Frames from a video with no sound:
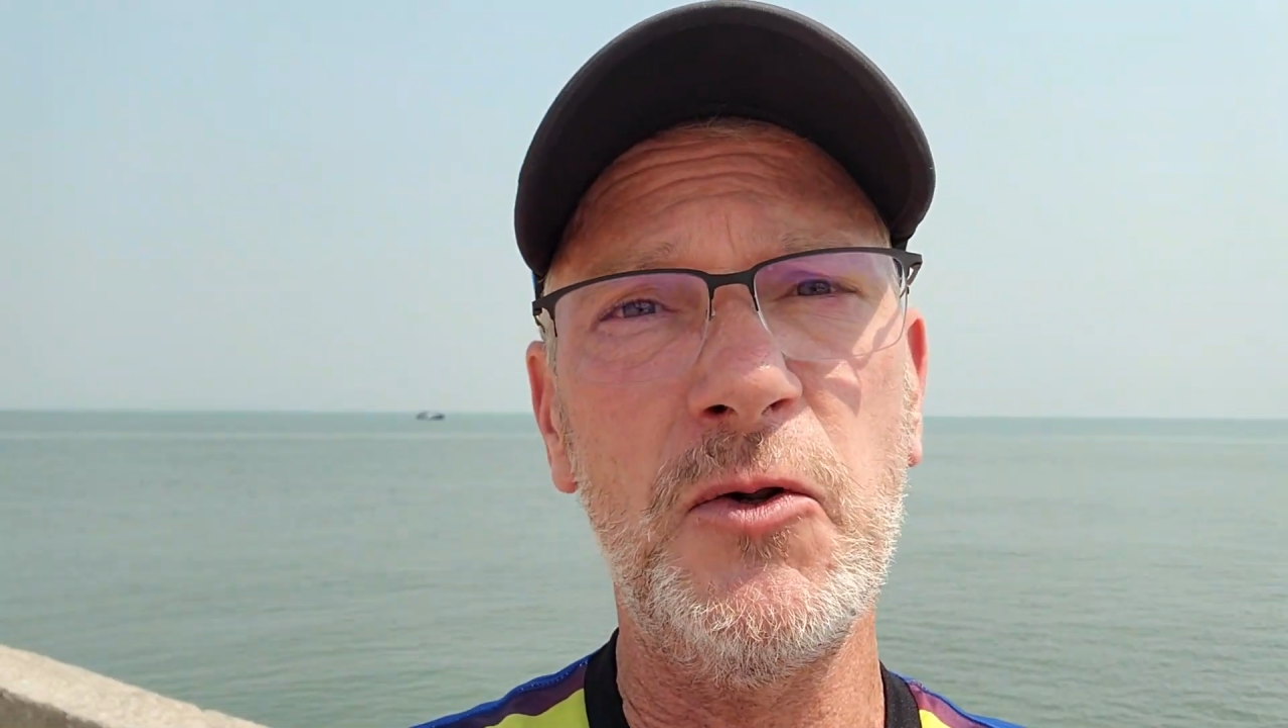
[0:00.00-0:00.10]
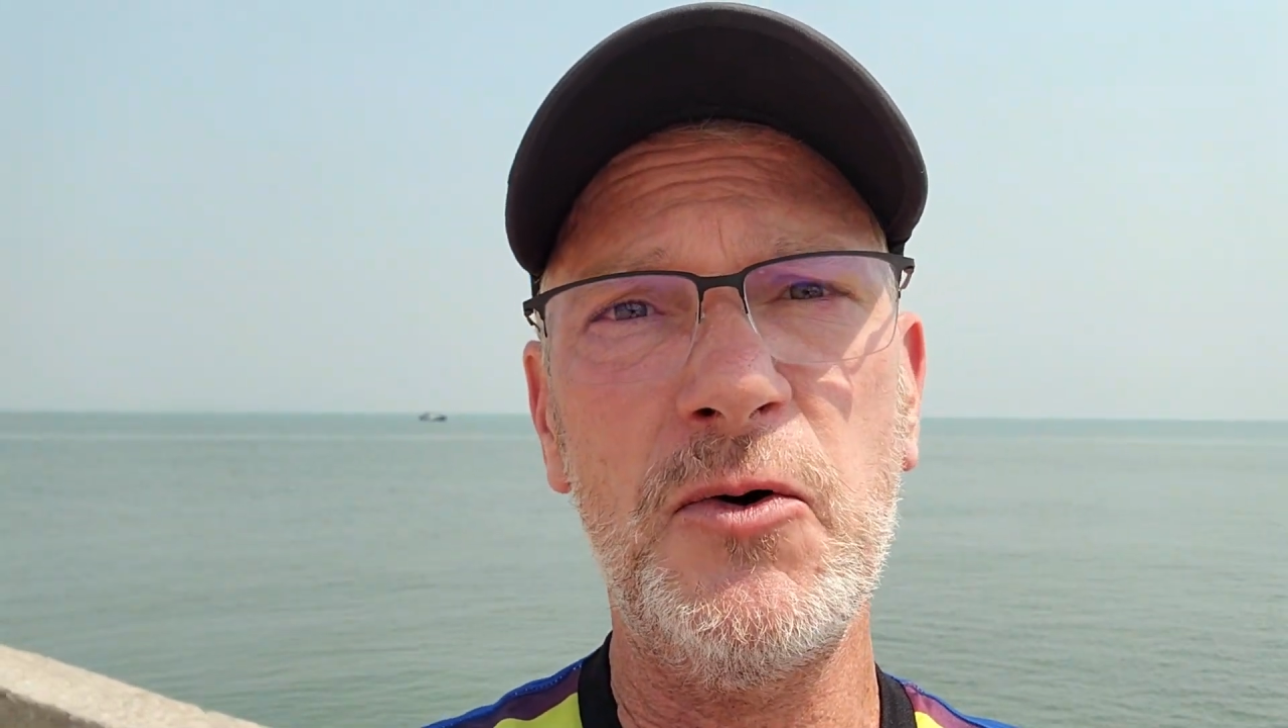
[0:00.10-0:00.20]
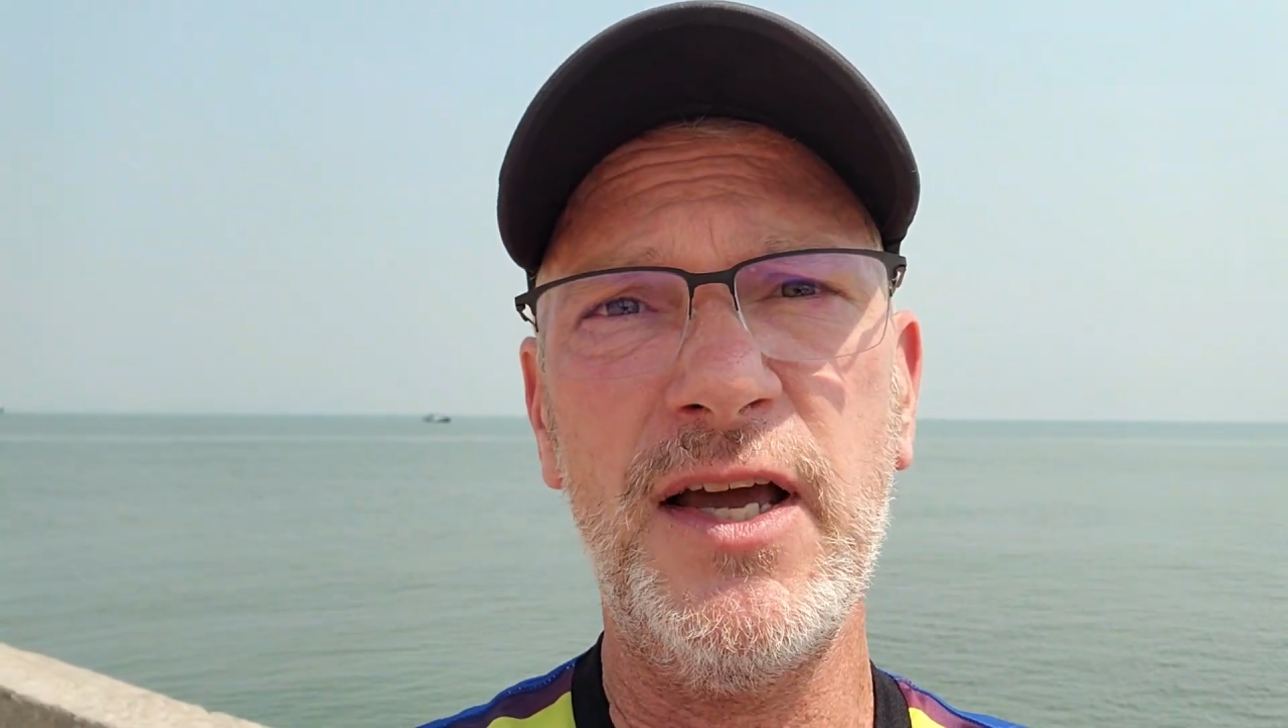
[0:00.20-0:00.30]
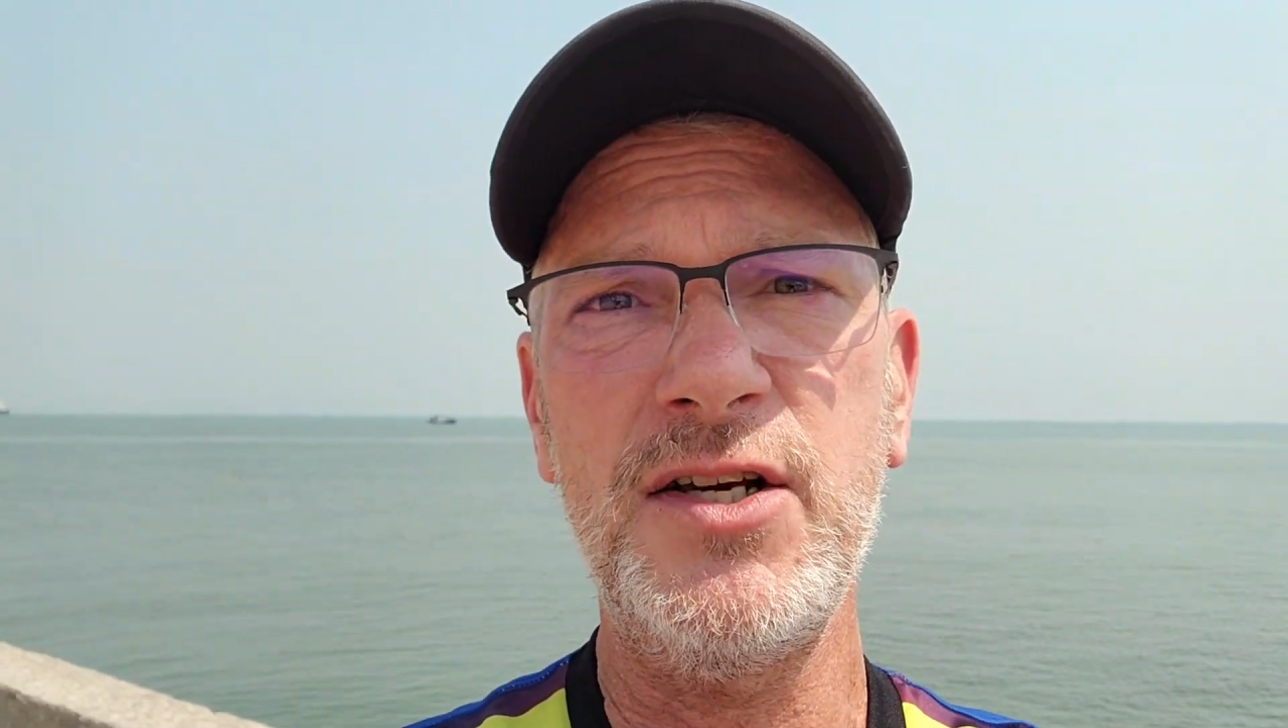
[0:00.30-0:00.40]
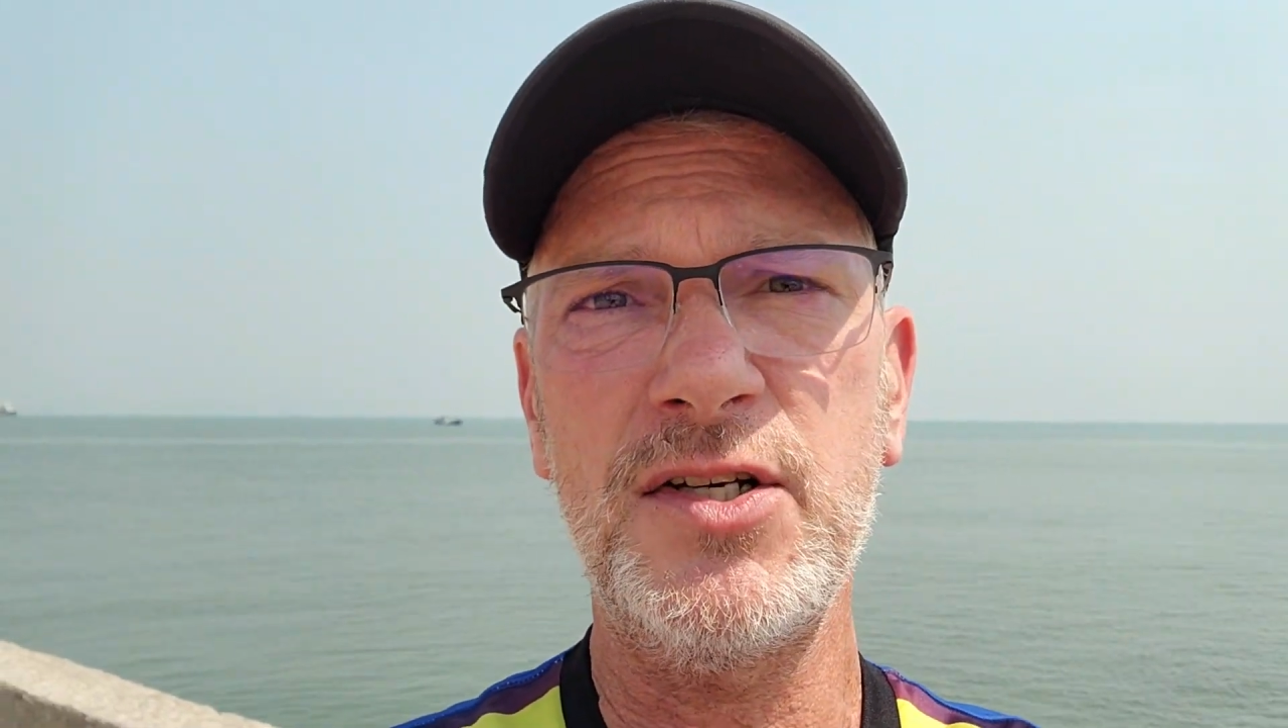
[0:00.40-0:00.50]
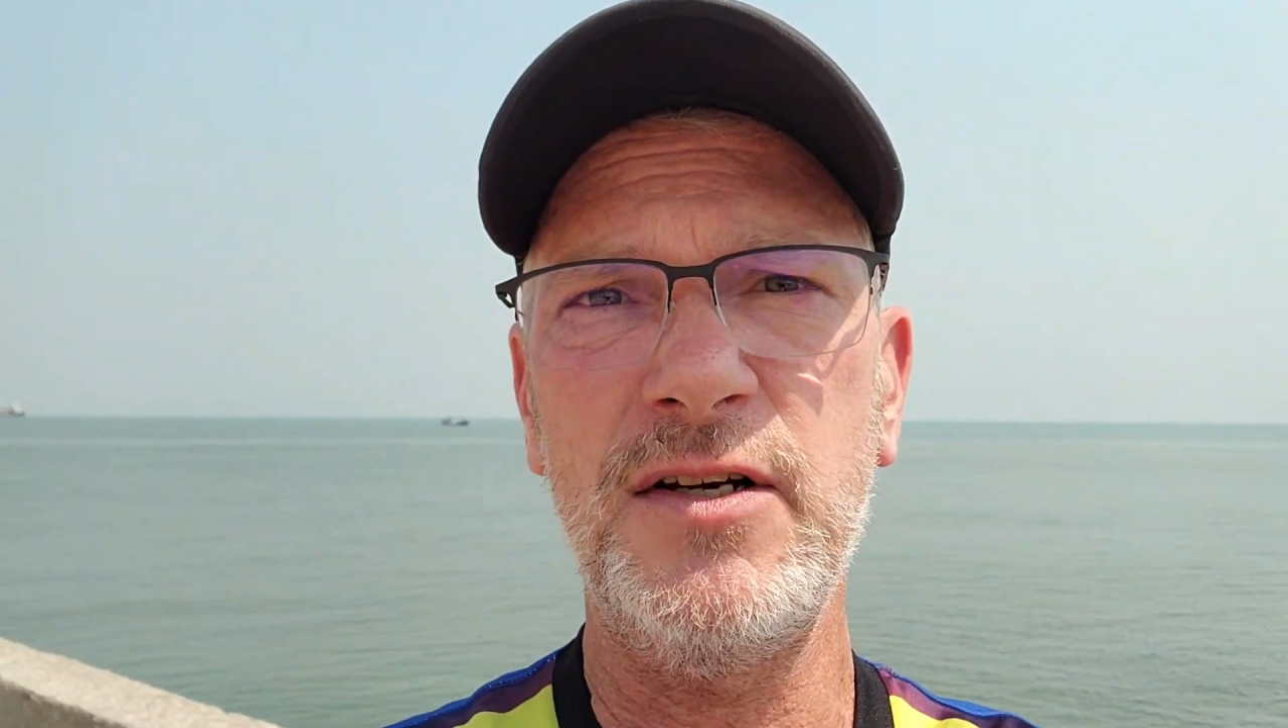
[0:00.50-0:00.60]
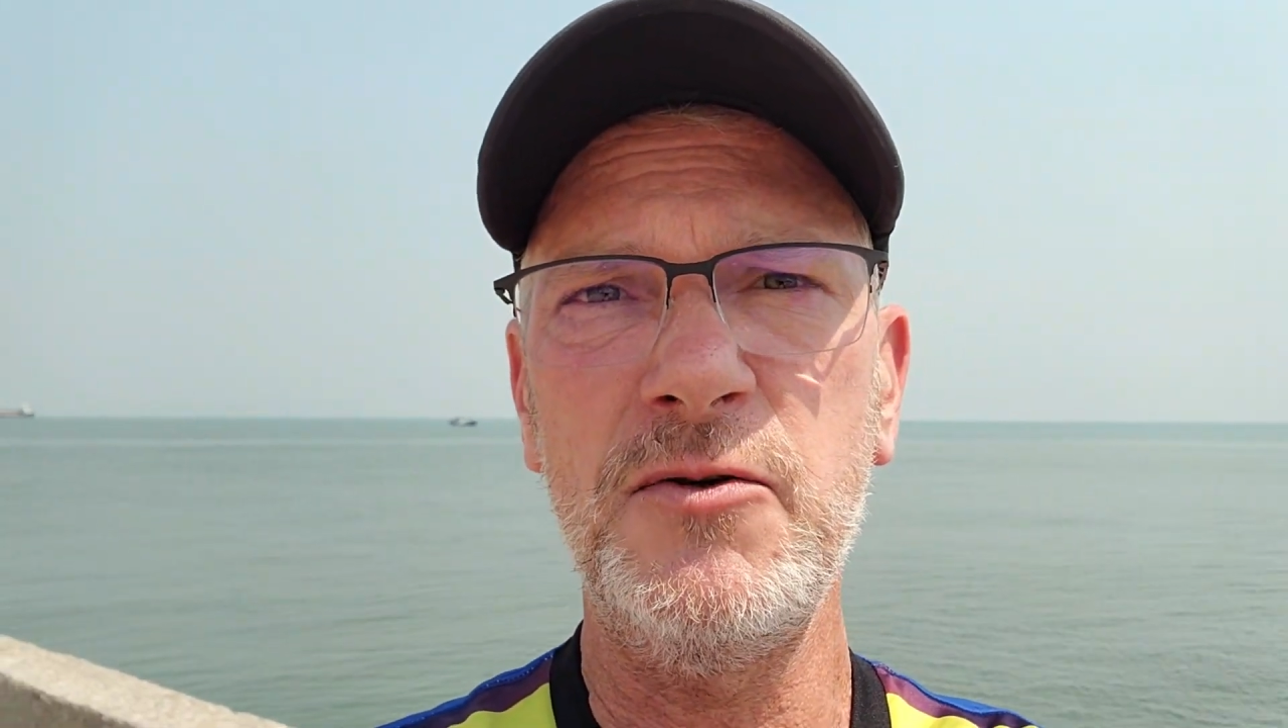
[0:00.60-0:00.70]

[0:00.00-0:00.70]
location,